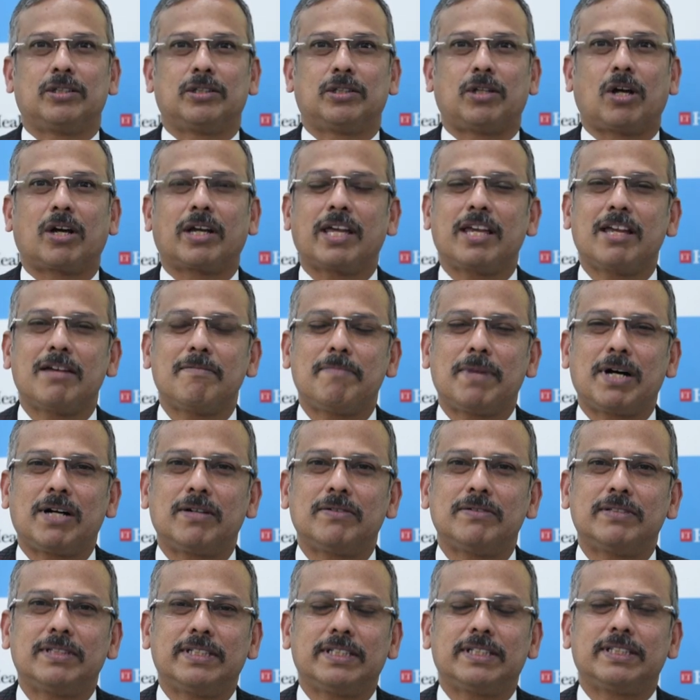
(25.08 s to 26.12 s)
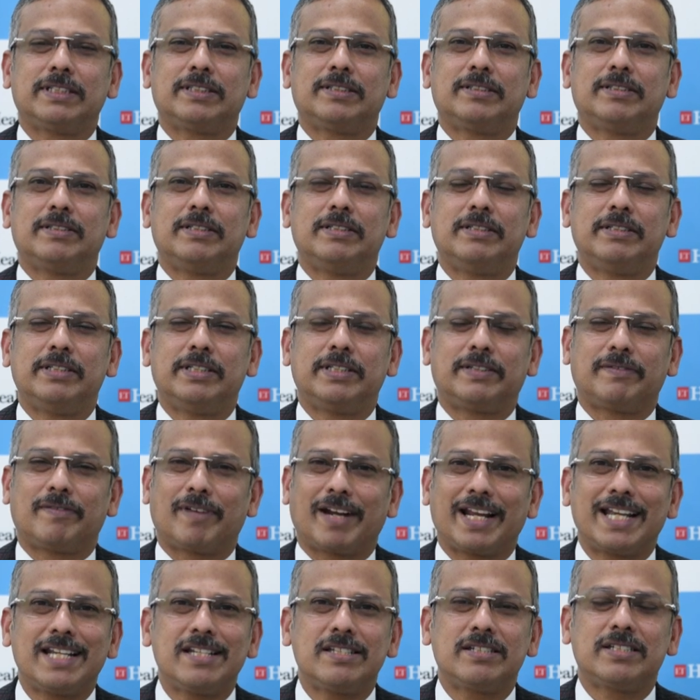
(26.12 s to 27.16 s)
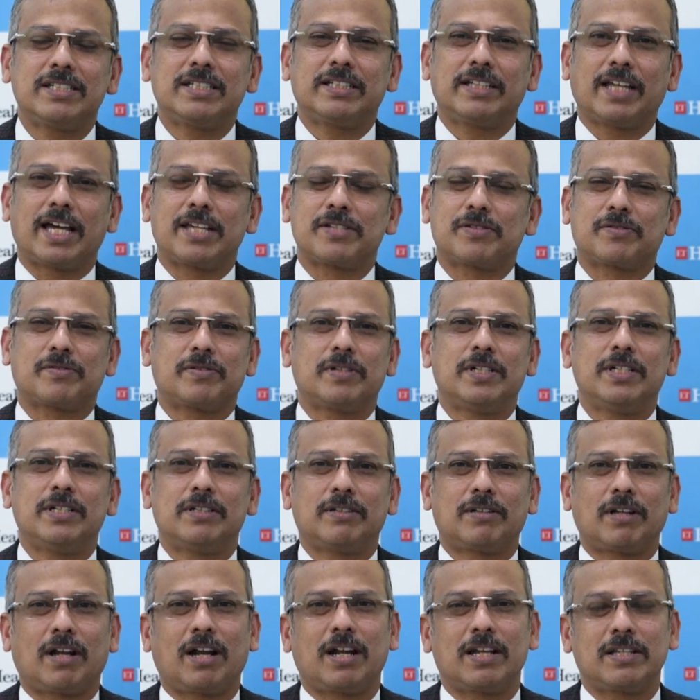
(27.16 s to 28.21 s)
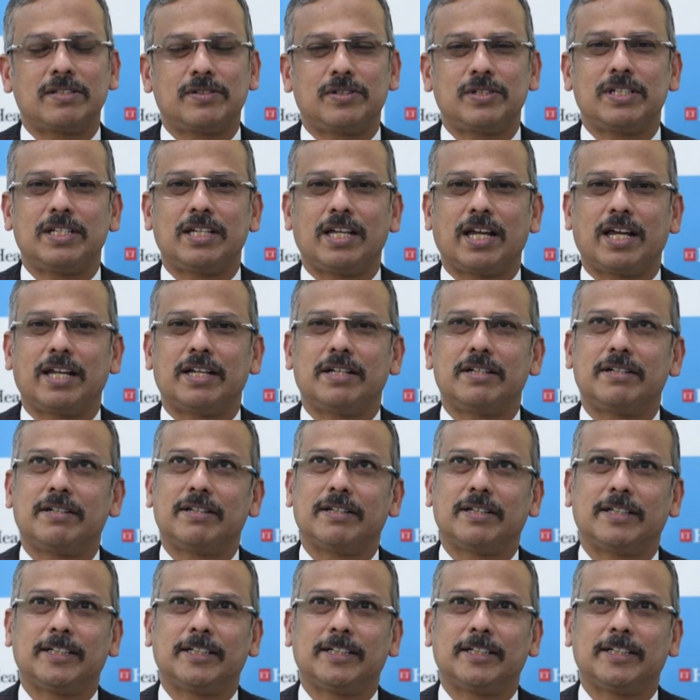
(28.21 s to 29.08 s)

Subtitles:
Talking about the trends in gastroenterology and